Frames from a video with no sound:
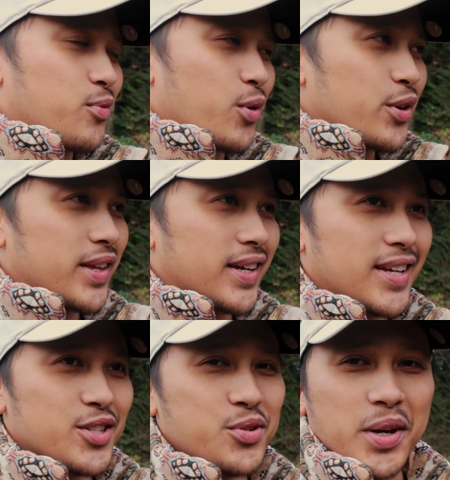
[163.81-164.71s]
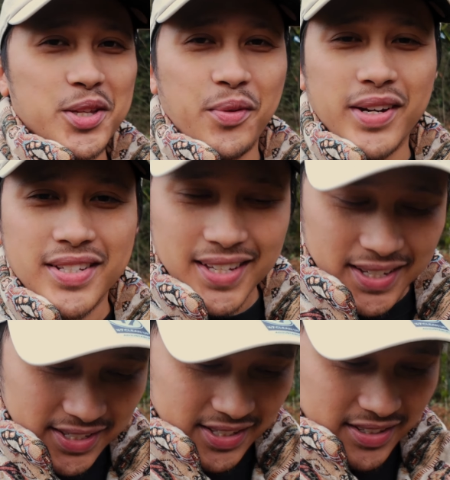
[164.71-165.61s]
worth it in
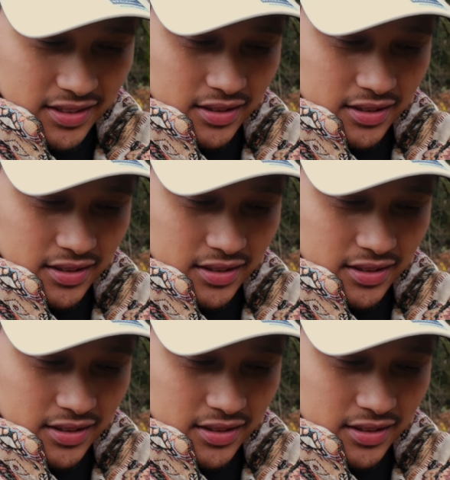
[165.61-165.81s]
2026?